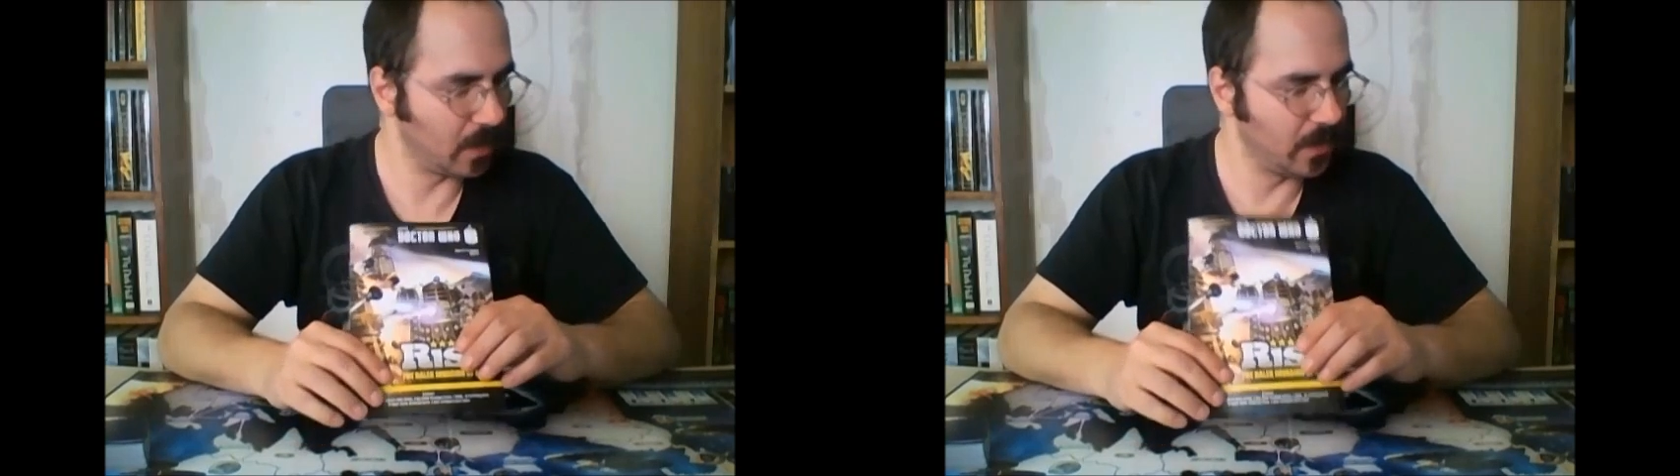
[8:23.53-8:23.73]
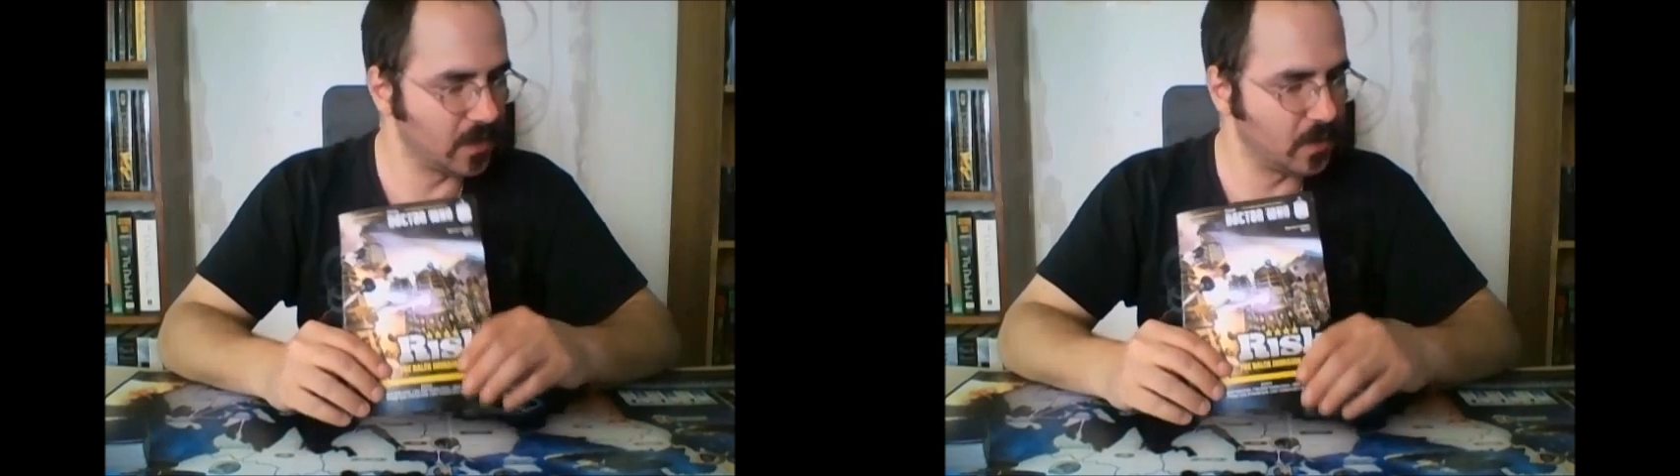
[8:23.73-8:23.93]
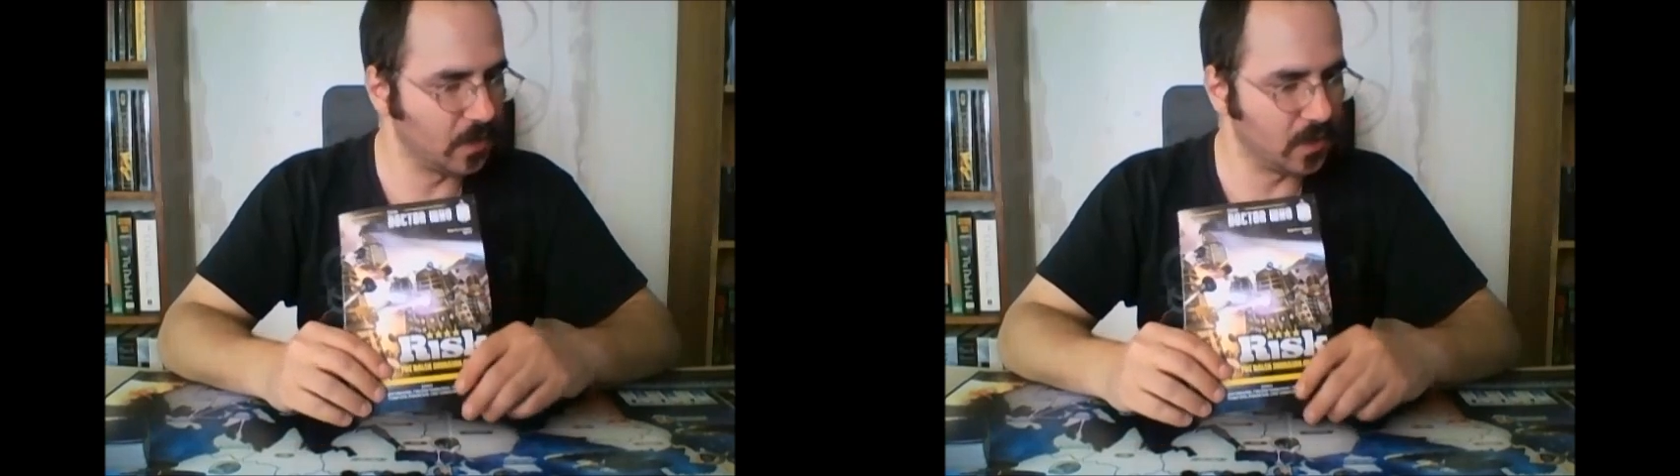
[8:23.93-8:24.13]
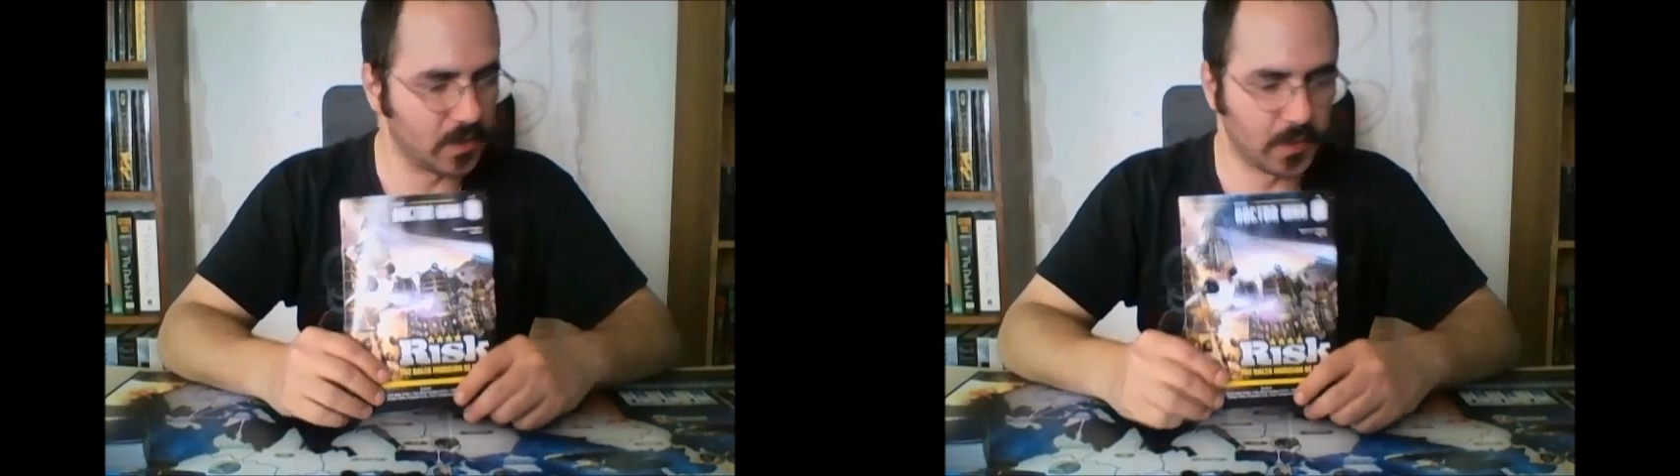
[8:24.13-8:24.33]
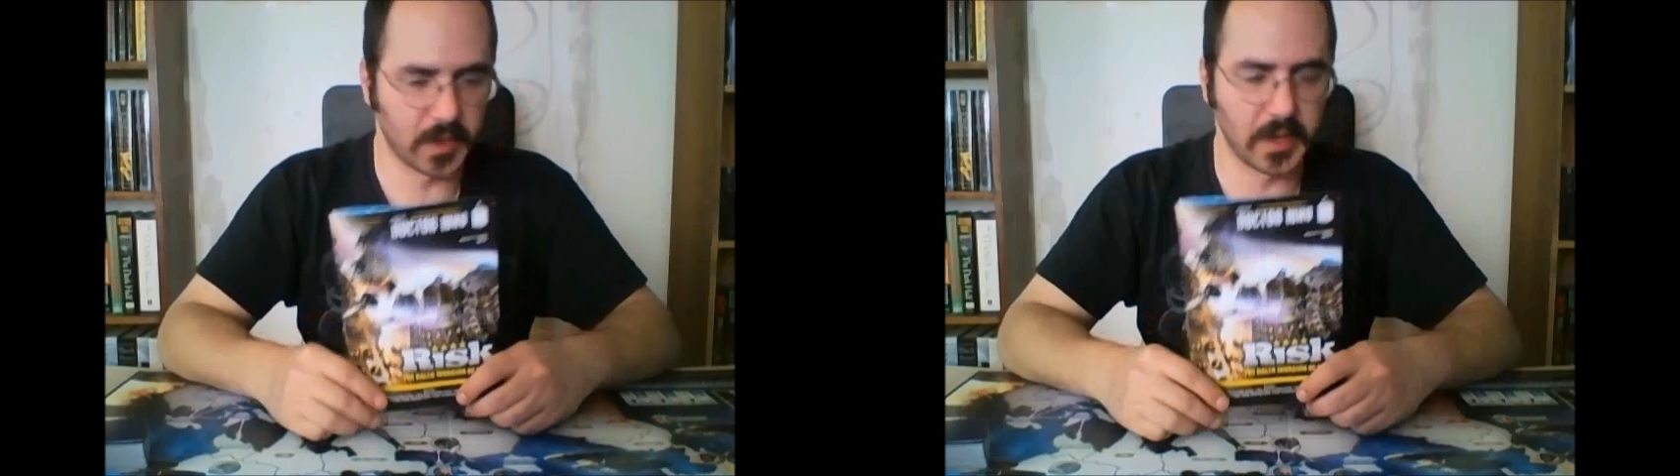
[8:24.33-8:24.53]
This one looks
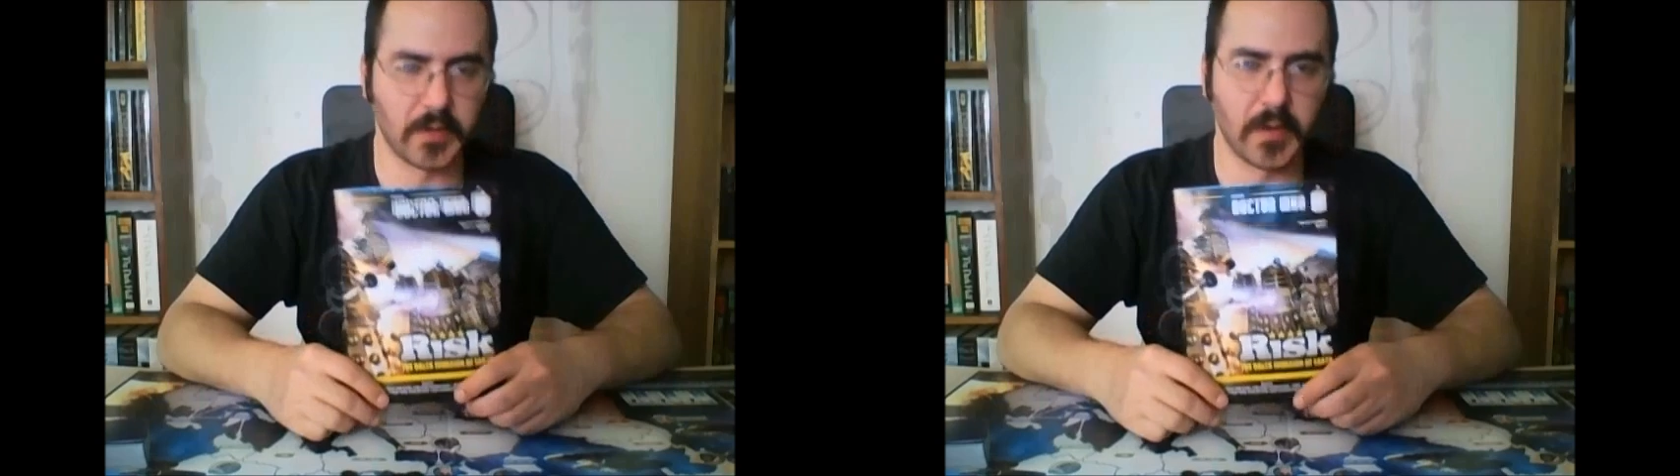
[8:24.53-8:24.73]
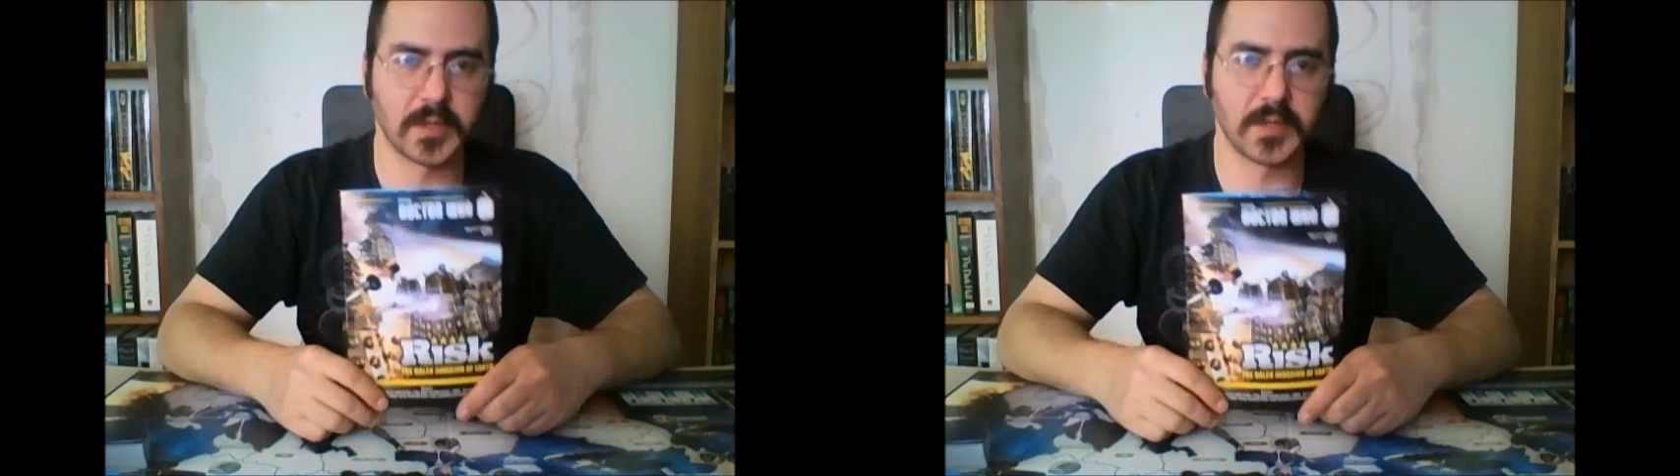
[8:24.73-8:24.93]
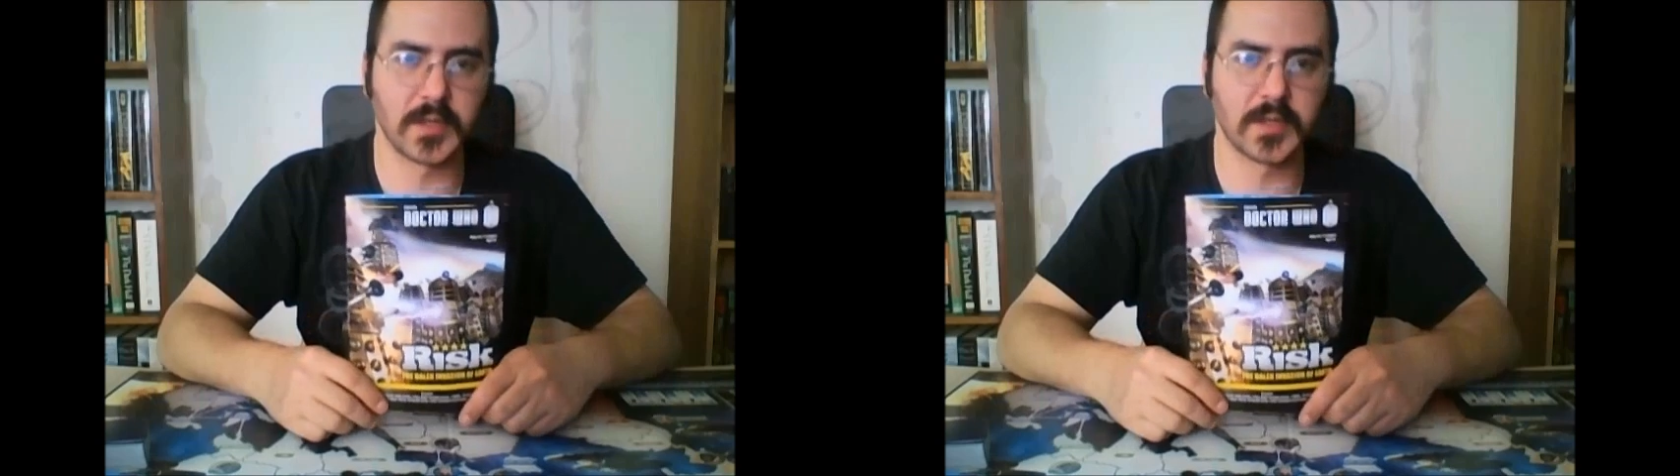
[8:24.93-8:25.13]
pretty interesting.